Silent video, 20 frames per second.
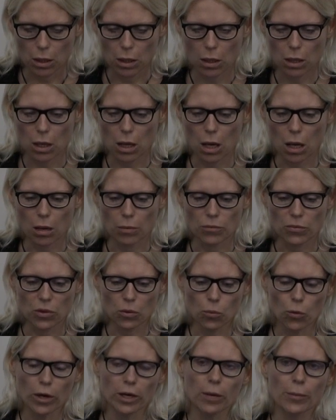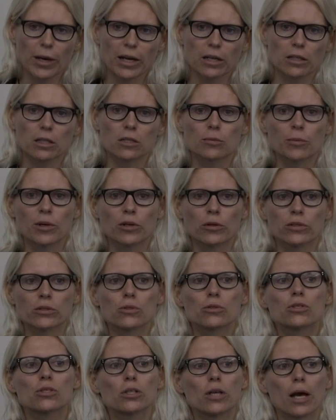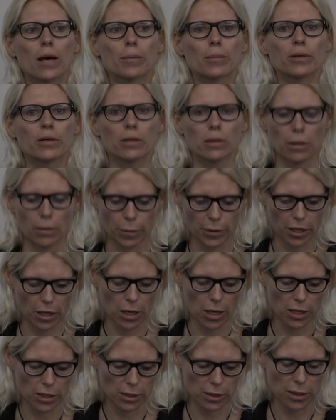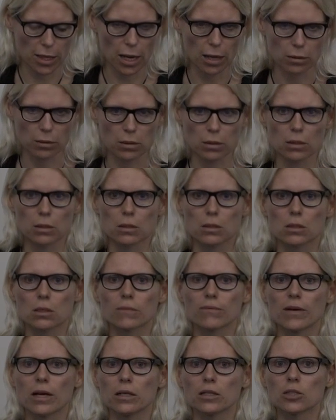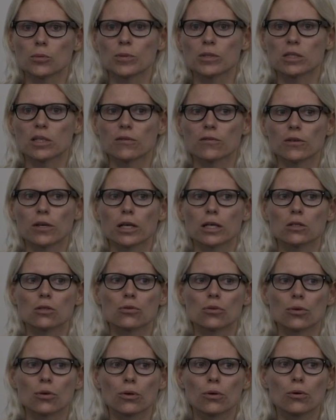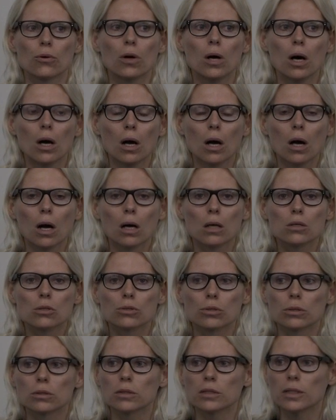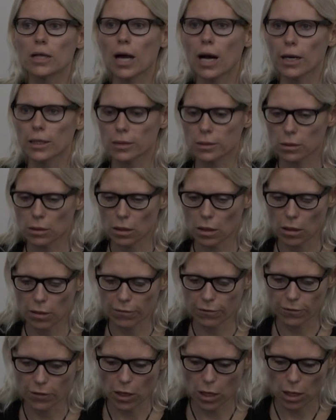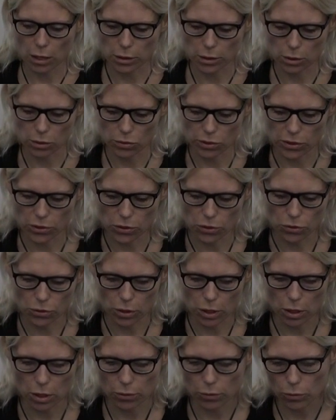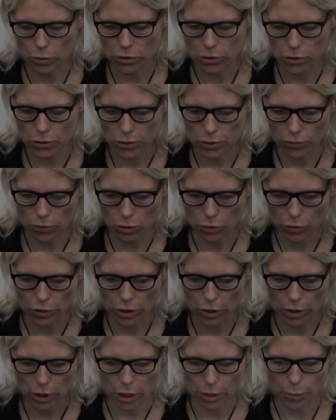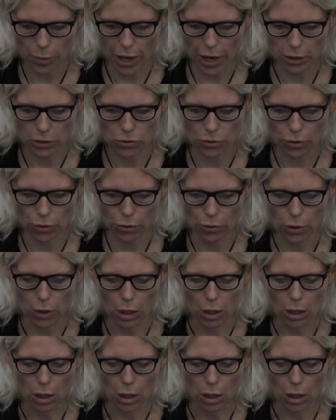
The warning mechanism I'm going to skip because that is very specific to certain kinds of synesthesia, which is something we can get back to.